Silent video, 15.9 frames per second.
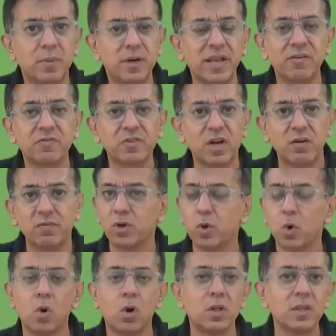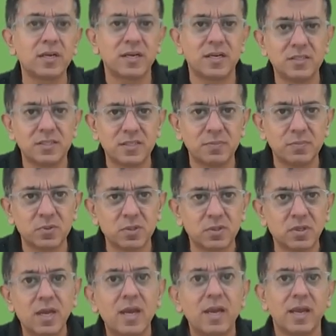but I have covered all the concepts
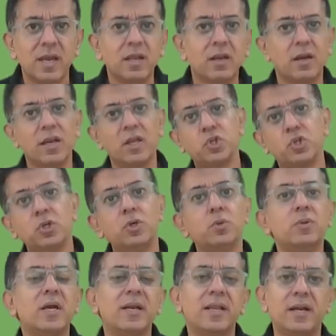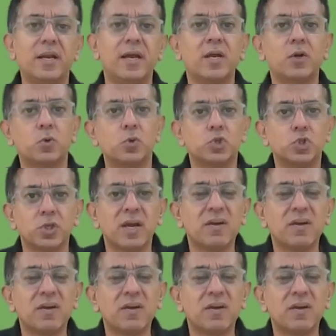in relation to that entire question.